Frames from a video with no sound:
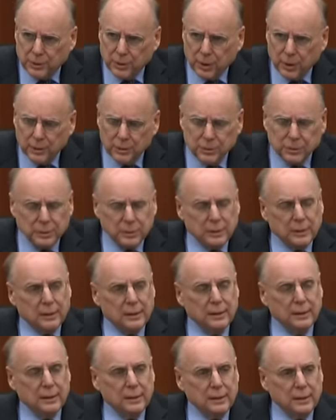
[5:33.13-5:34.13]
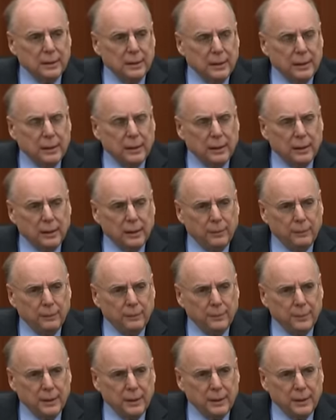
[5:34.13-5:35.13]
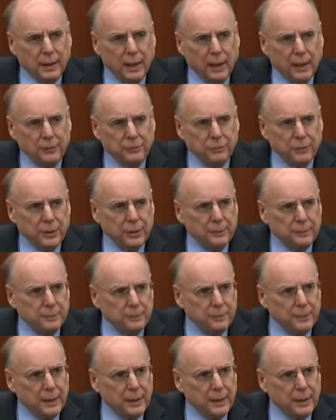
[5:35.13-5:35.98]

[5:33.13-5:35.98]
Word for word: judge um, in Haifa.